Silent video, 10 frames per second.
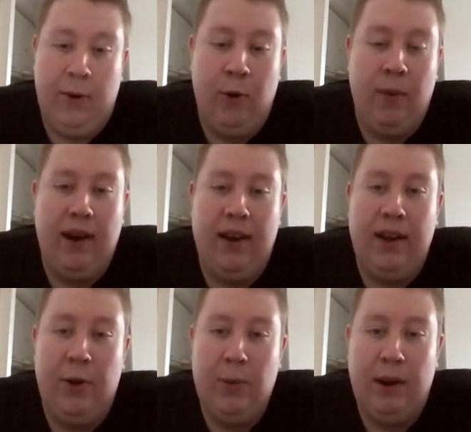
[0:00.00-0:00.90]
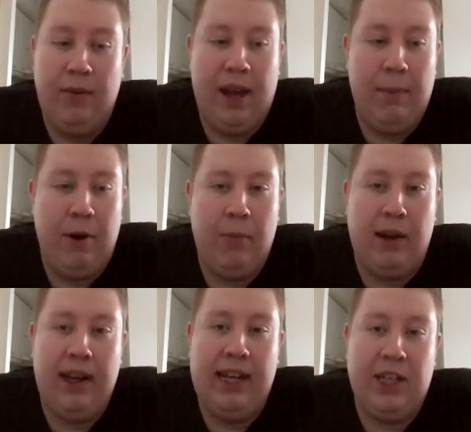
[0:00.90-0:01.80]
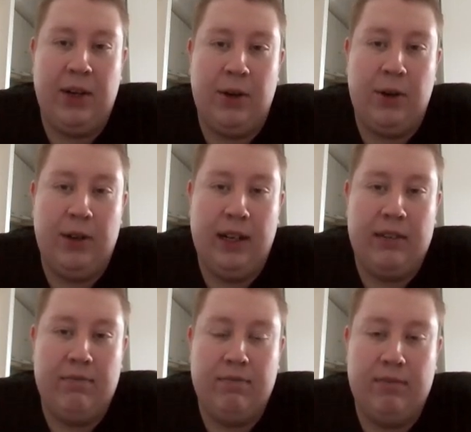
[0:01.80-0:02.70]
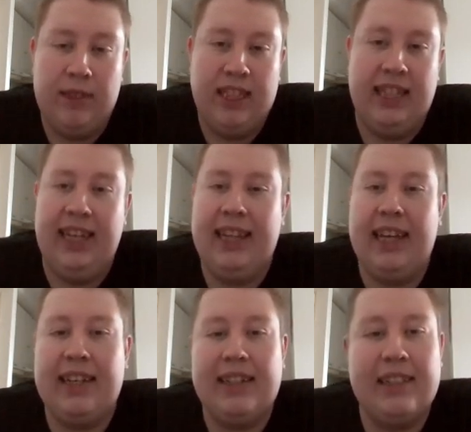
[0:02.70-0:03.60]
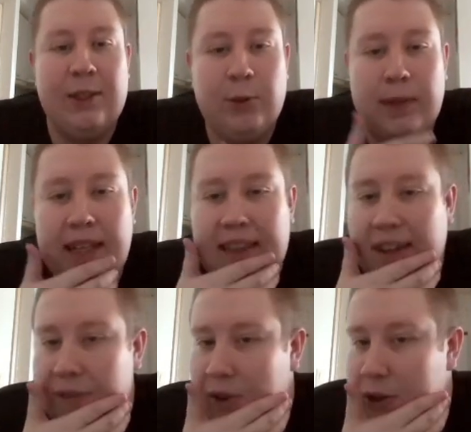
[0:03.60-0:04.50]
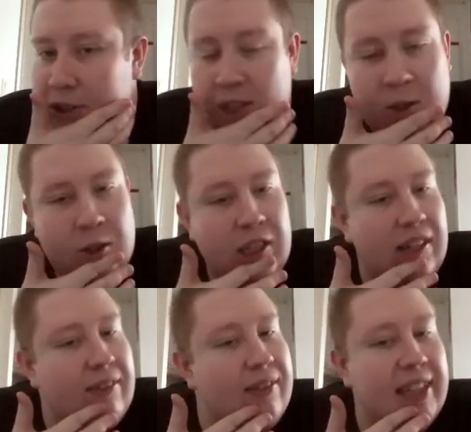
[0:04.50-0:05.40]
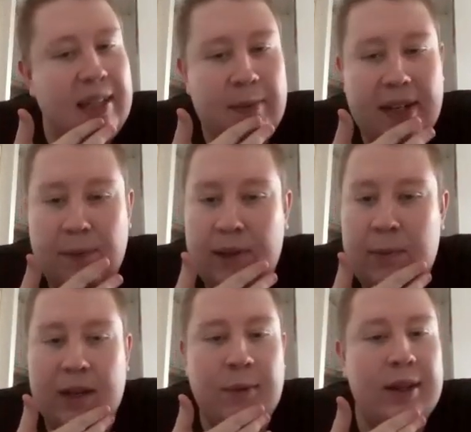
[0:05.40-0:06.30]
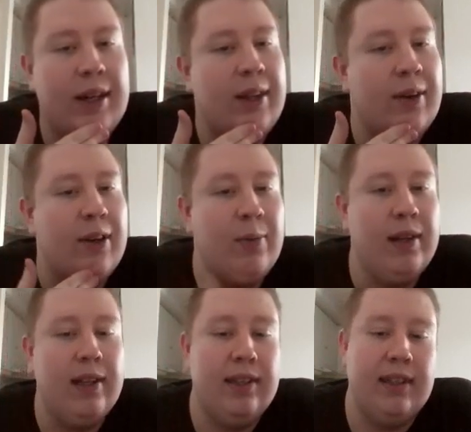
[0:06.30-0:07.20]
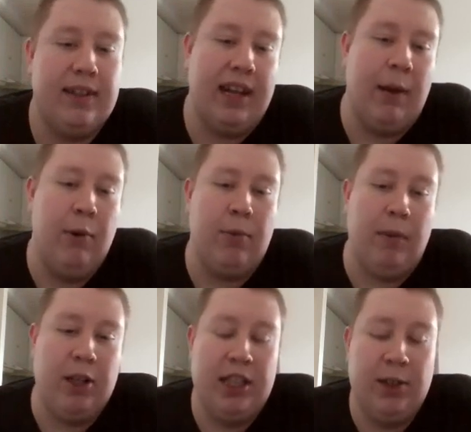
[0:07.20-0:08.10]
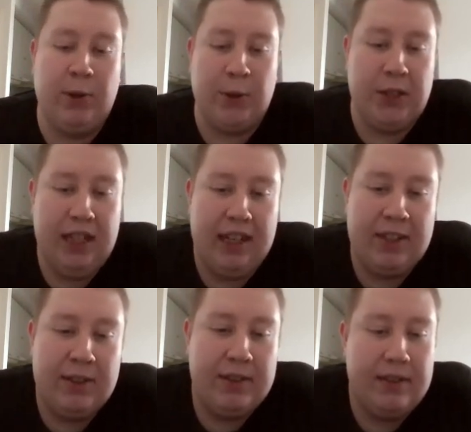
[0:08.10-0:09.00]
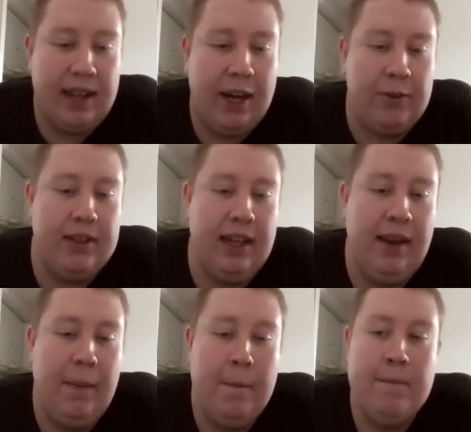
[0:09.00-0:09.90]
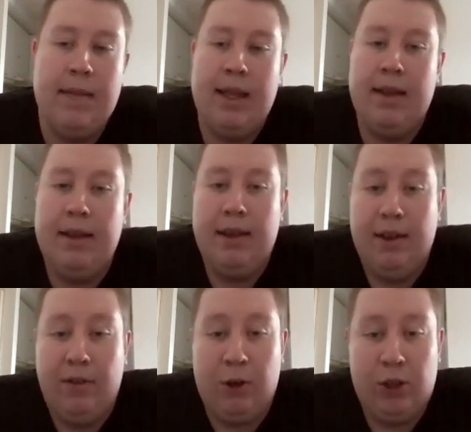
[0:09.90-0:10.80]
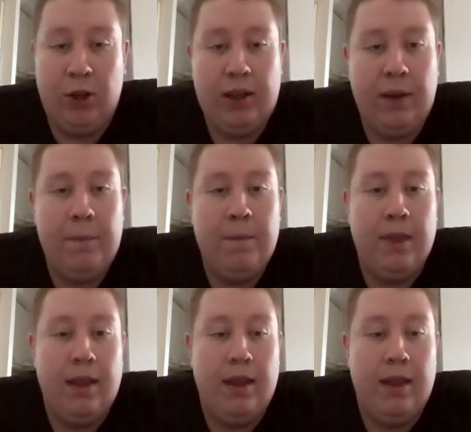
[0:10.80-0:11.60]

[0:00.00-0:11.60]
Human Vapor by Ishiro Honda. Isn't he that guy who made the first Godzilla film and maybe some of the others as well? And I'm not much into Godzilla, so cannot say for certain.